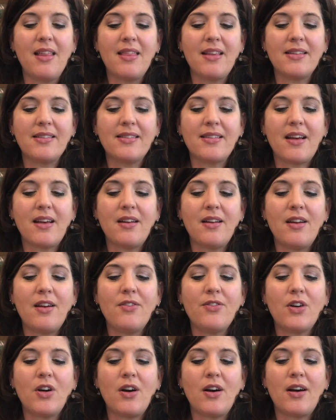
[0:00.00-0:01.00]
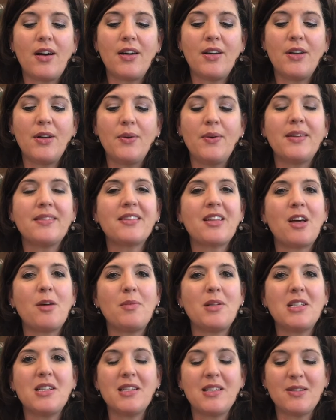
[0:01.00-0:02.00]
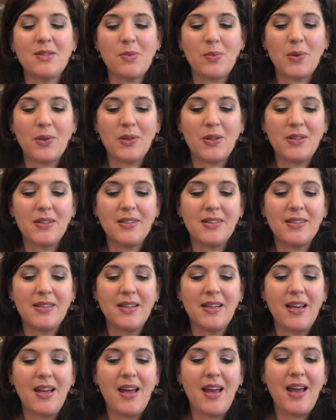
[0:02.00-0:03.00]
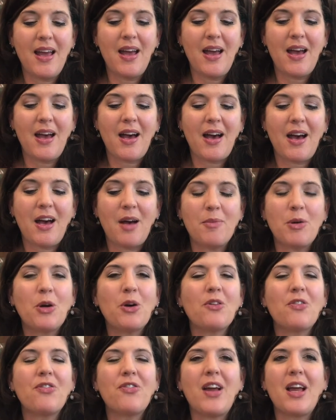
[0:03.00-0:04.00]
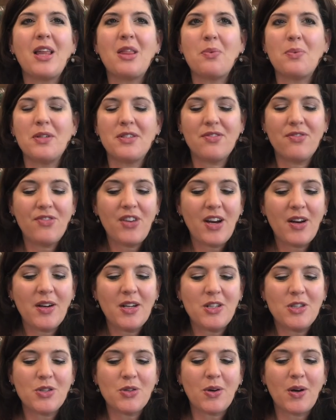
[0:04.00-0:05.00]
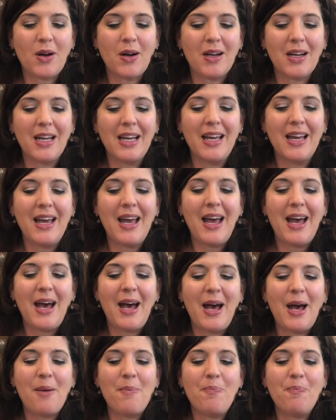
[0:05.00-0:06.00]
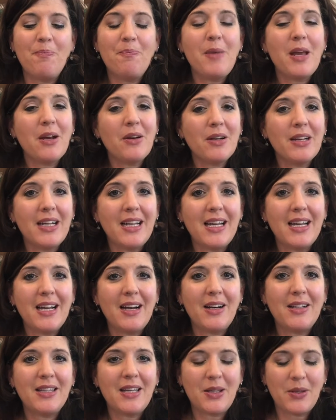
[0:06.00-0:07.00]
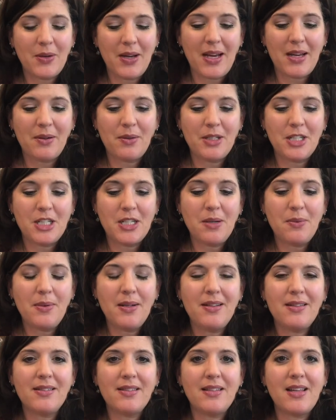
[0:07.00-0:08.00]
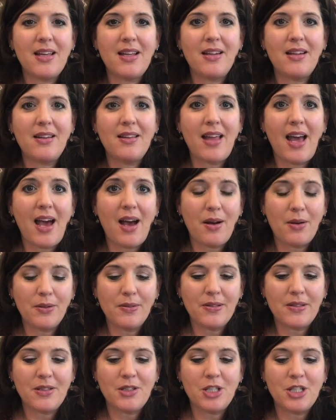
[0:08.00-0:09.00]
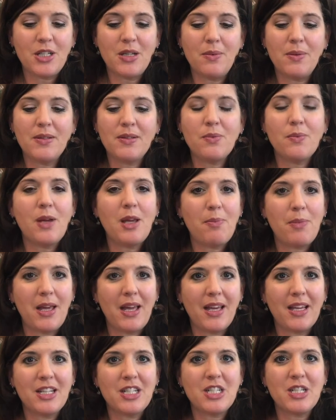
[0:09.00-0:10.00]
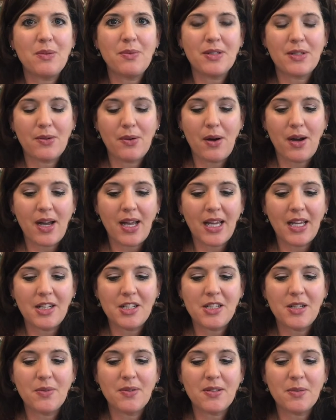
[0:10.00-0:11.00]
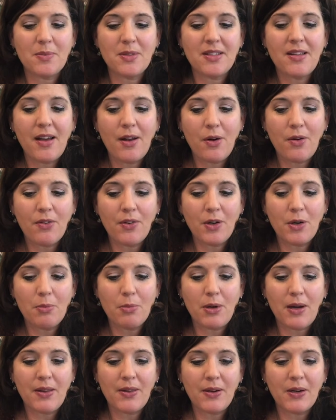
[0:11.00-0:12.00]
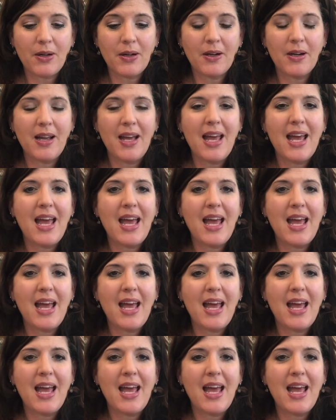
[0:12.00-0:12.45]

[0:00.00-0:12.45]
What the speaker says: the Son of God who has come into this world." Her faith was very strong. Mary, on the other hand, she was in the house and she was weeping and she was crying and she was upset over her brother.